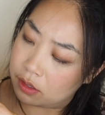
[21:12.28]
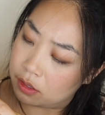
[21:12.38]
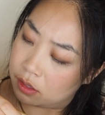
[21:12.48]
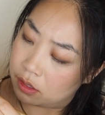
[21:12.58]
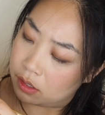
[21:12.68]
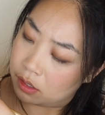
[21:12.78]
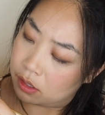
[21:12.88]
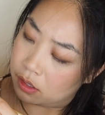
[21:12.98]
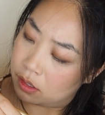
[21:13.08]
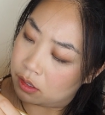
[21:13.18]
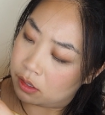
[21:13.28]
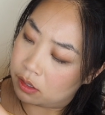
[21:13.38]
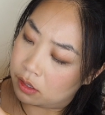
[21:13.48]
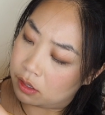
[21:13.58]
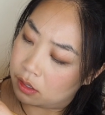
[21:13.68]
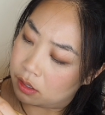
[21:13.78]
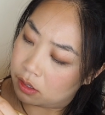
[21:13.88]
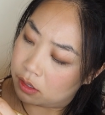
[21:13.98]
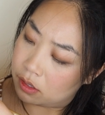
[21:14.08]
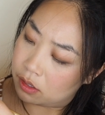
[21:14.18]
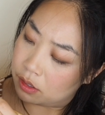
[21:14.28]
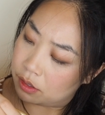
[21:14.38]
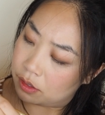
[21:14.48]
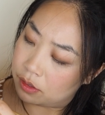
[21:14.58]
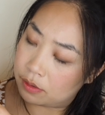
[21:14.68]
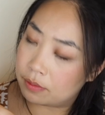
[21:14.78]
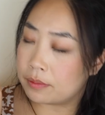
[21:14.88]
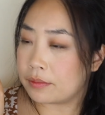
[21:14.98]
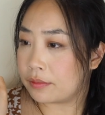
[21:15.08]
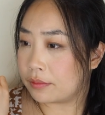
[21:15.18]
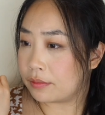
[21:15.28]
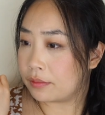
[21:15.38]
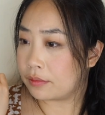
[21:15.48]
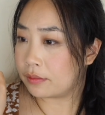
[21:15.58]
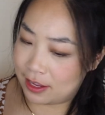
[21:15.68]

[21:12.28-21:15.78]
No one is speaking in this clip.